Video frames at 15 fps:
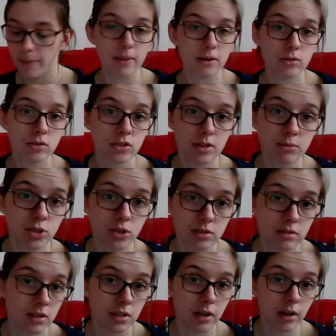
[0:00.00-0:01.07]
Because I'm
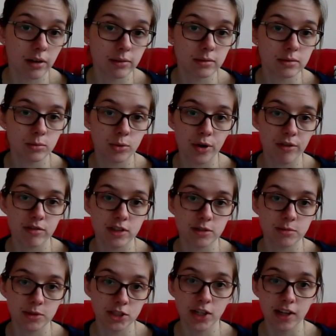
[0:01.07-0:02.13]
wanting to
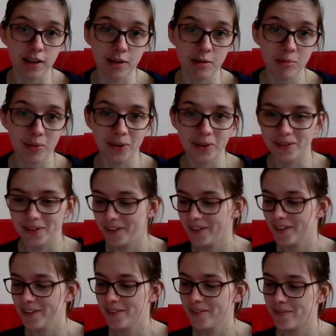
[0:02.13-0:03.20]
be cheap.
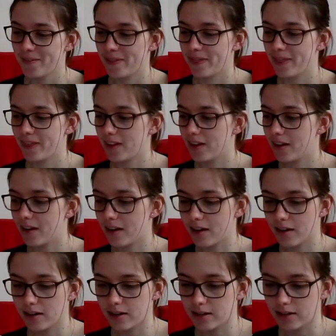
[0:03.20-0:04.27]

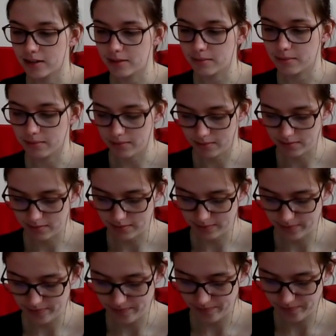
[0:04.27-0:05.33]
I'm
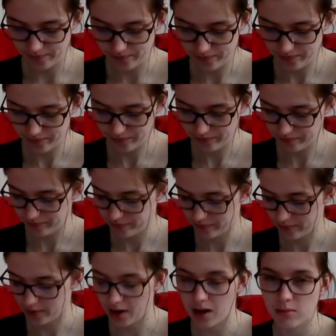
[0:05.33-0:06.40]

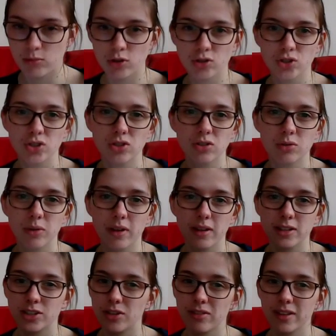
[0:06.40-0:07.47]
not sure. I
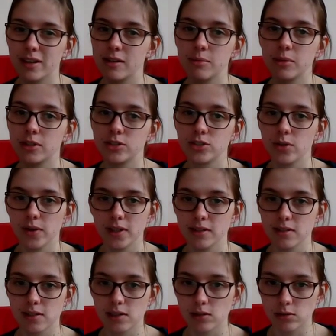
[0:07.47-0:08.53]
don't think I'm going to do it in
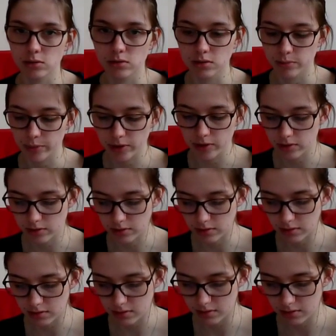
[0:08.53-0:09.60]
silks
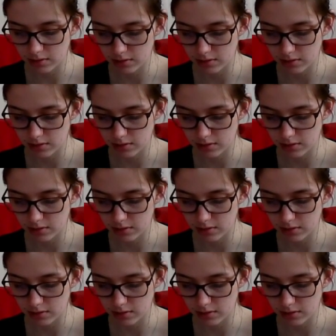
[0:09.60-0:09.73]
because